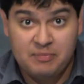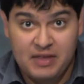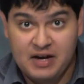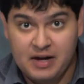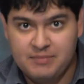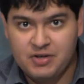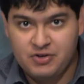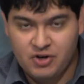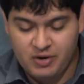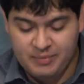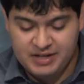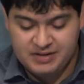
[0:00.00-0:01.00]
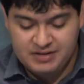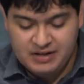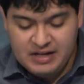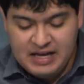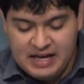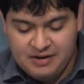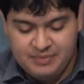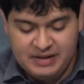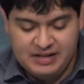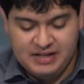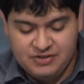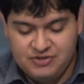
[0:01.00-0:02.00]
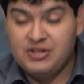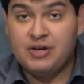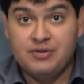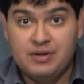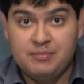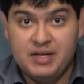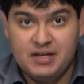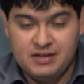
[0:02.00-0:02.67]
that I'm determined had really instilled in me.